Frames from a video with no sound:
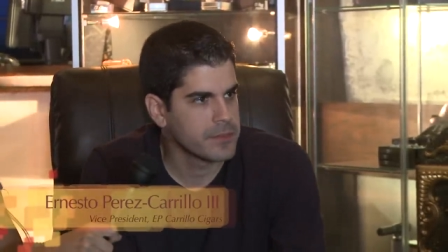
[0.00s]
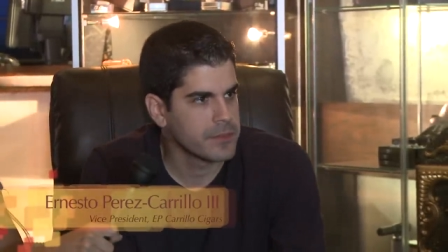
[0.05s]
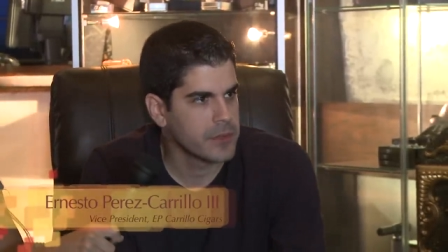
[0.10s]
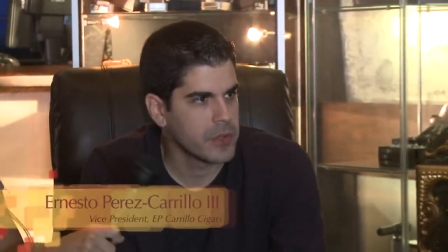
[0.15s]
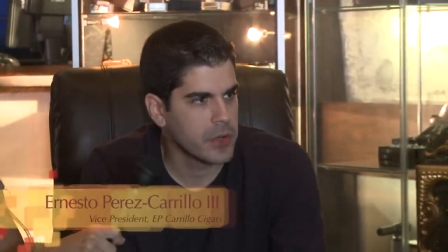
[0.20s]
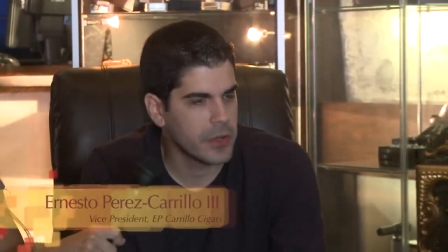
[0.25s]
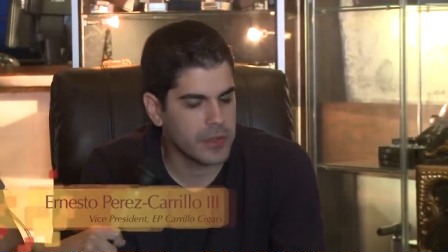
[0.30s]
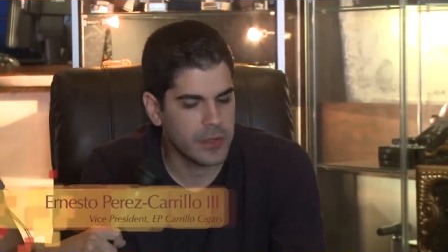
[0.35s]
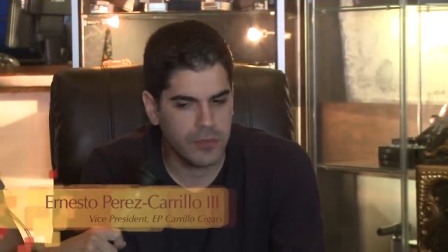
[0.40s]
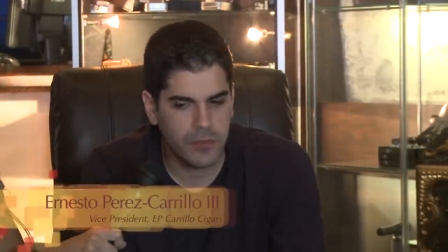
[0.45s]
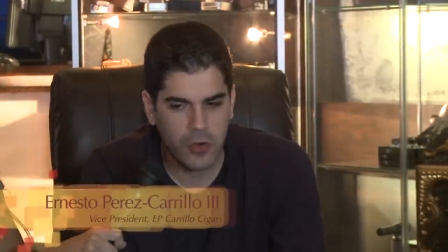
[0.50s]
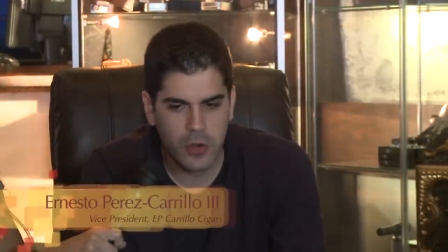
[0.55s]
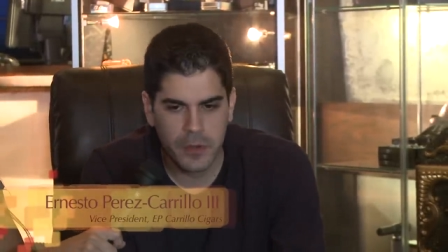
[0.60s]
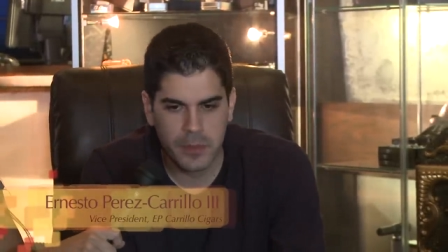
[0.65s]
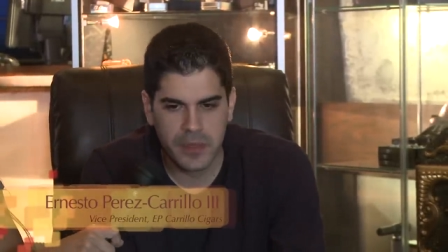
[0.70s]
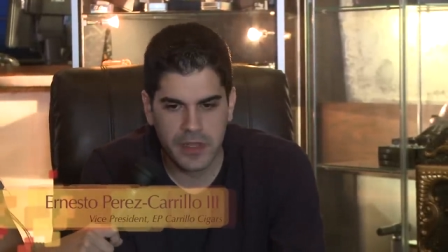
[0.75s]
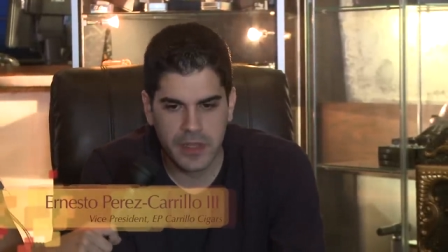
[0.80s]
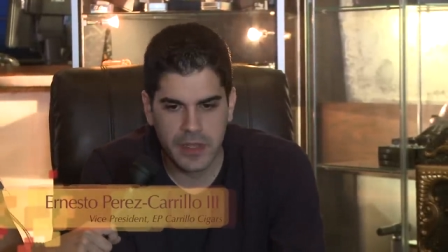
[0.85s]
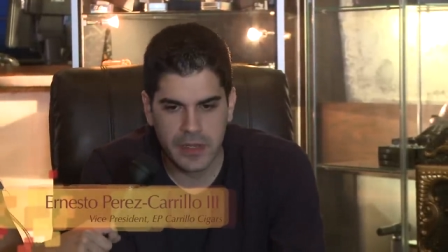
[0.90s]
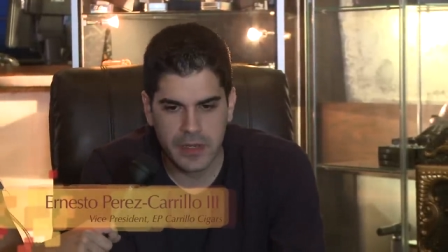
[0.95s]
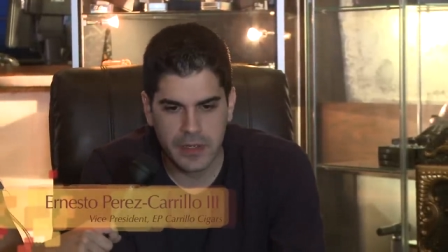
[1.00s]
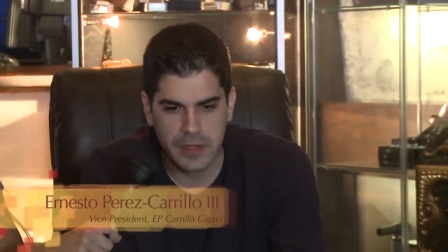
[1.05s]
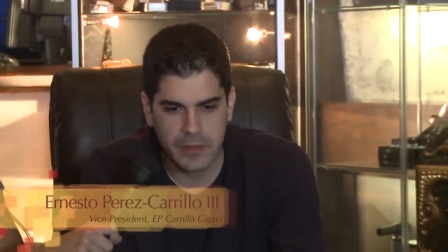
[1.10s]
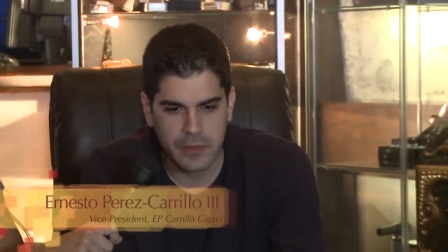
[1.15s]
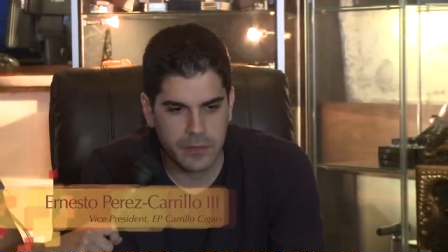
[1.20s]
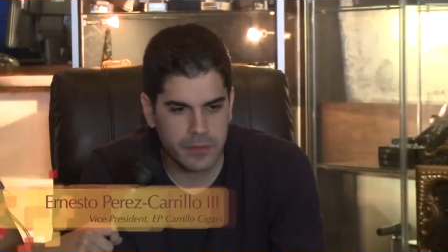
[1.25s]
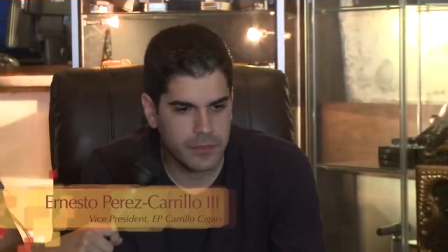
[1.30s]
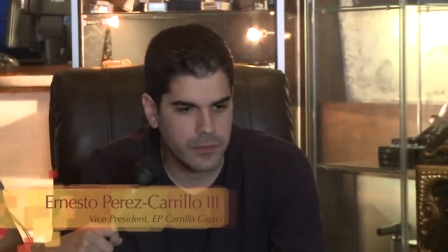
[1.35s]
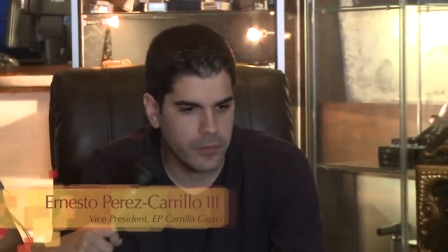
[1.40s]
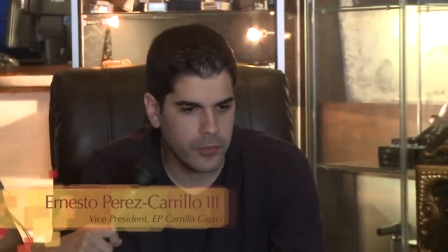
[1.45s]
You know, at the very
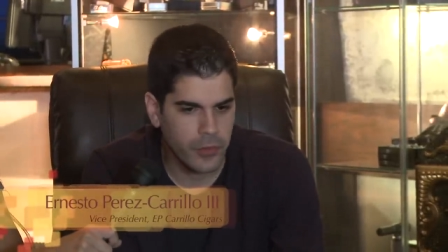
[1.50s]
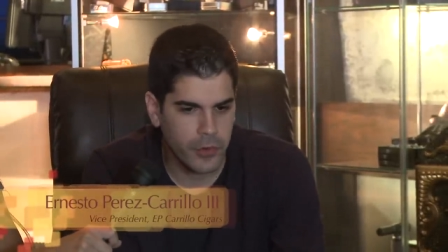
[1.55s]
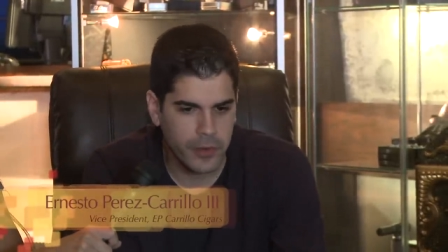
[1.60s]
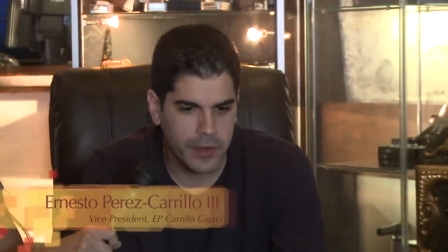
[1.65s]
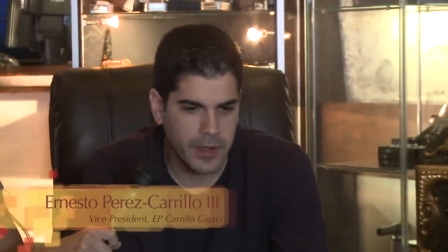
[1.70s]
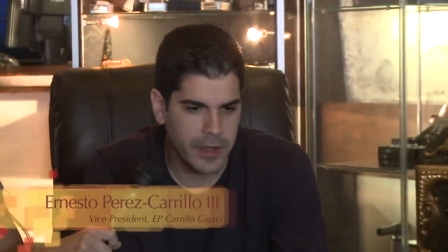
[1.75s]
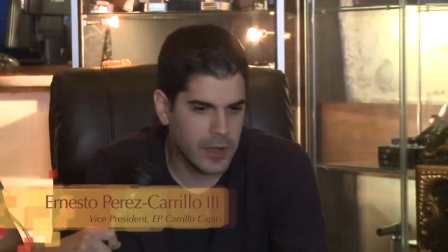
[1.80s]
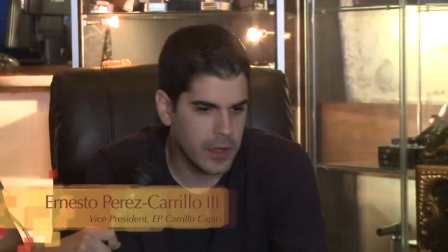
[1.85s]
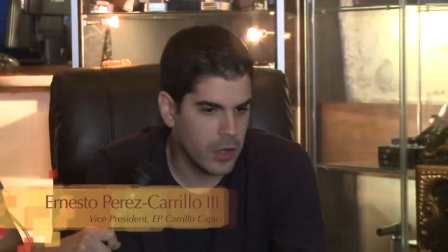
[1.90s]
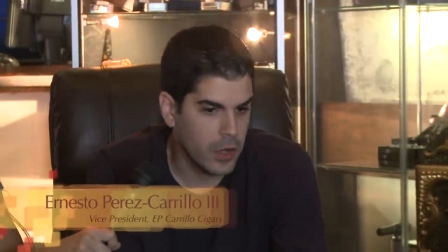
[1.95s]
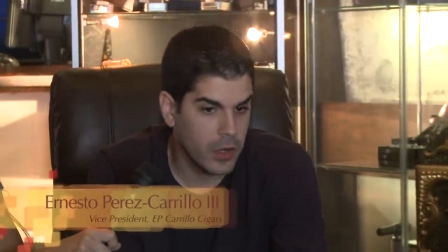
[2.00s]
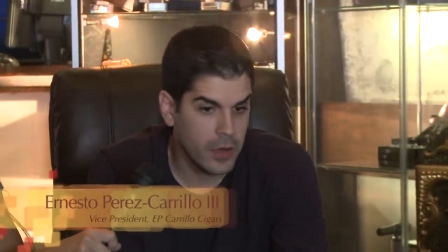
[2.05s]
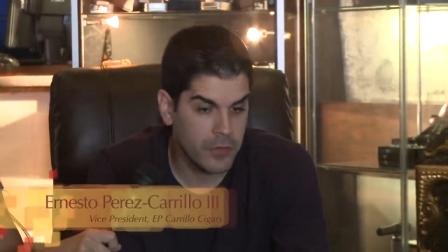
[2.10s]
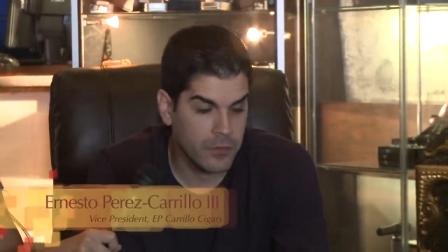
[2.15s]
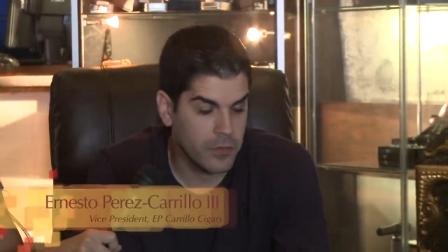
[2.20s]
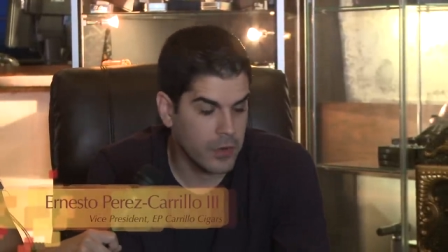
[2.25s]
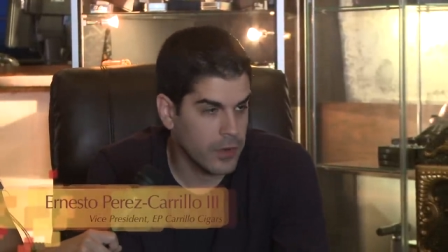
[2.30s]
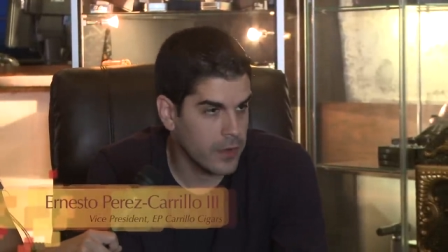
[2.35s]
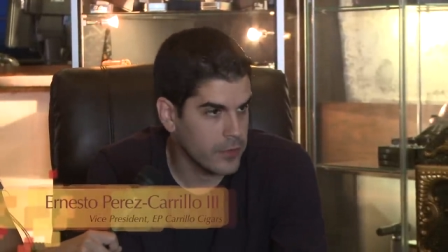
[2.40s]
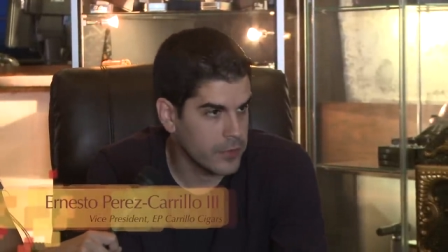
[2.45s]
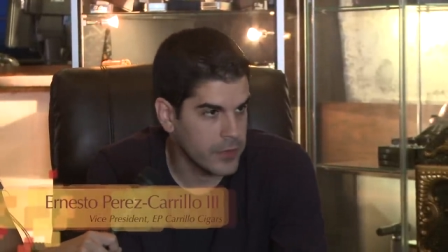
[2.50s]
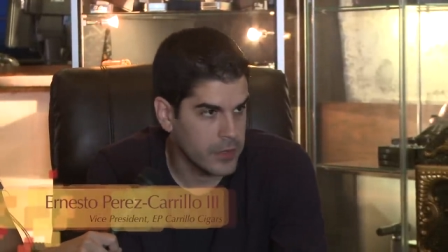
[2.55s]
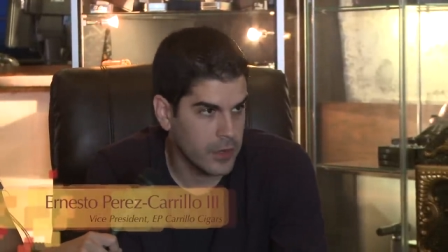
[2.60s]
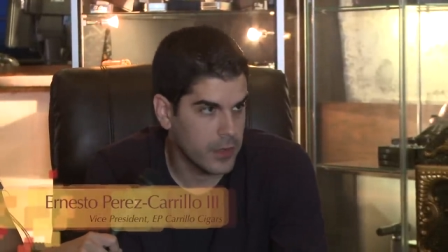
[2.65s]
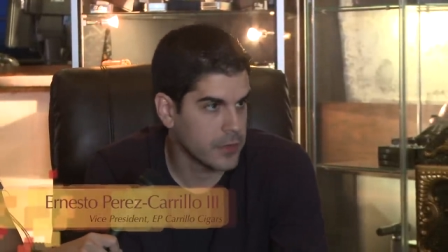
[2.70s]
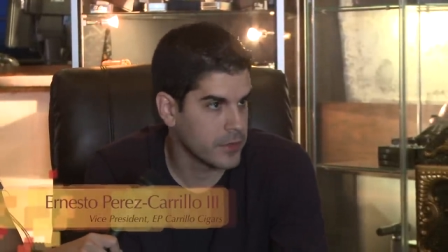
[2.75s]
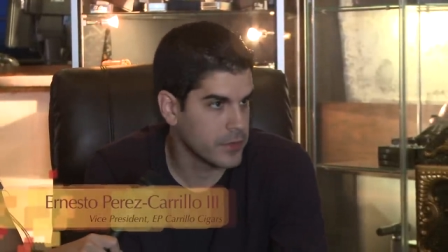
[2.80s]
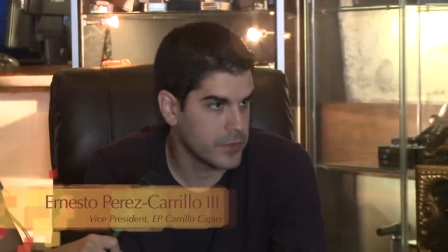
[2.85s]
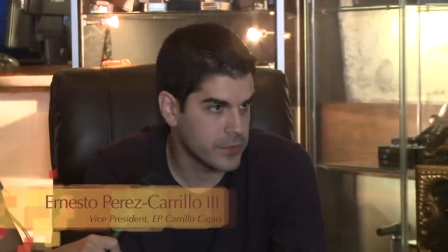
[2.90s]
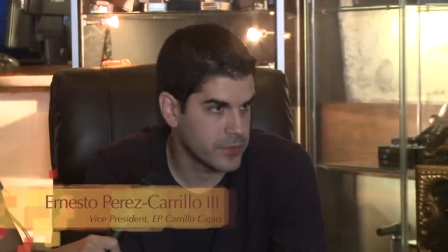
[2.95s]
beginning, we we're kind of all involved in
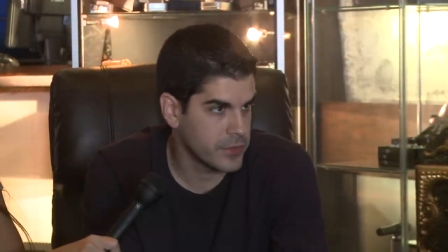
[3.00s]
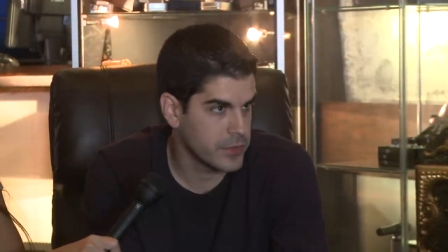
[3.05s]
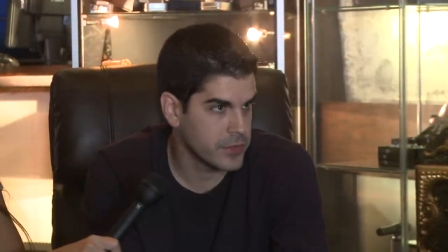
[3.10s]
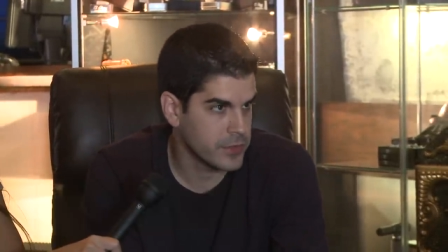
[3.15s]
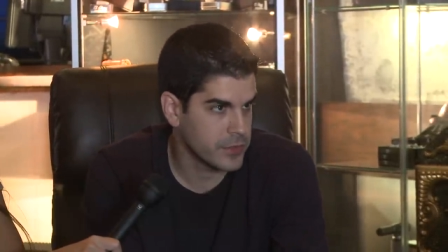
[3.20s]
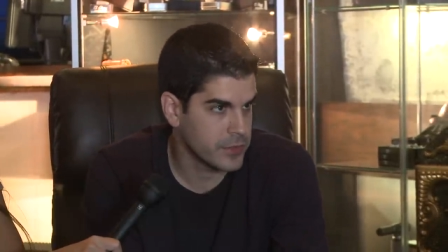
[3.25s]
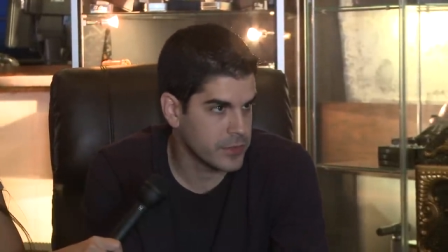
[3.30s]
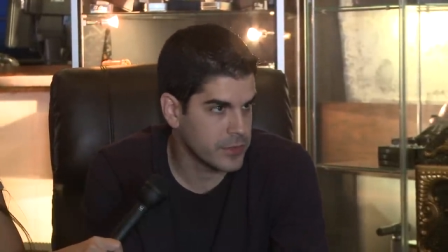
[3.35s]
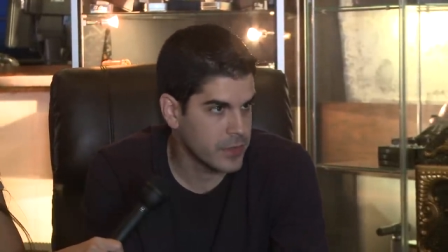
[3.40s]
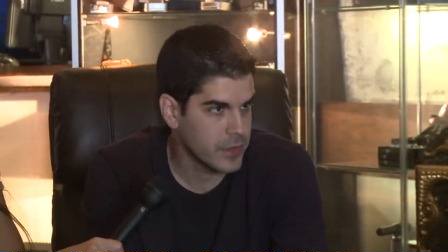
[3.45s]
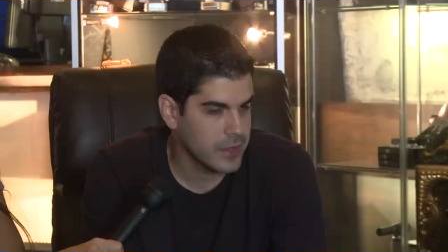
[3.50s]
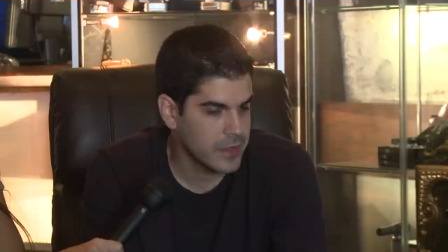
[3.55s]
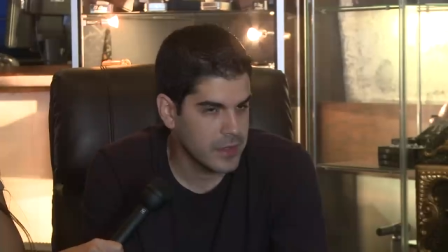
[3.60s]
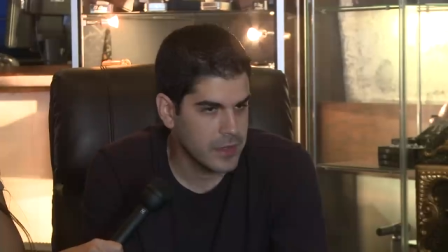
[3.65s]
all the decisions